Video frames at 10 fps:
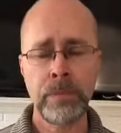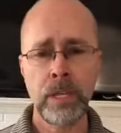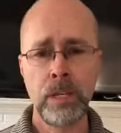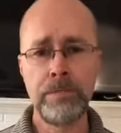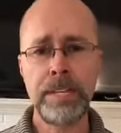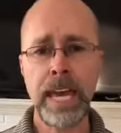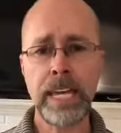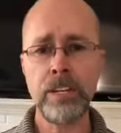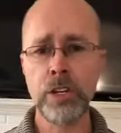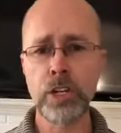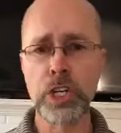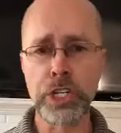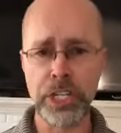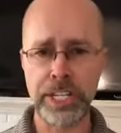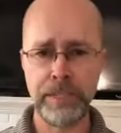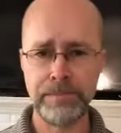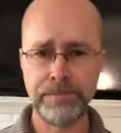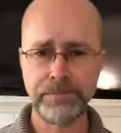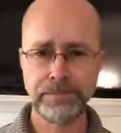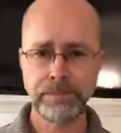You've taken your good
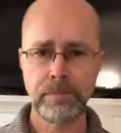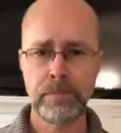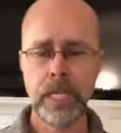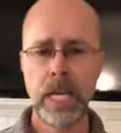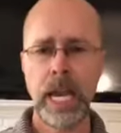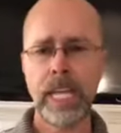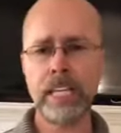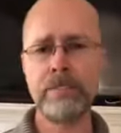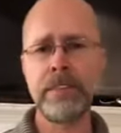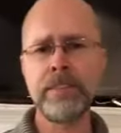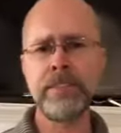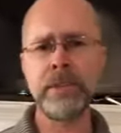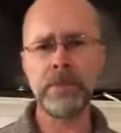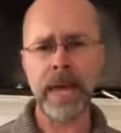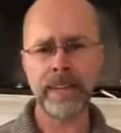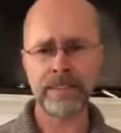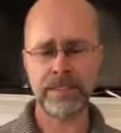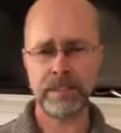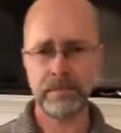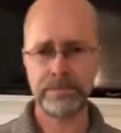and you've given your best.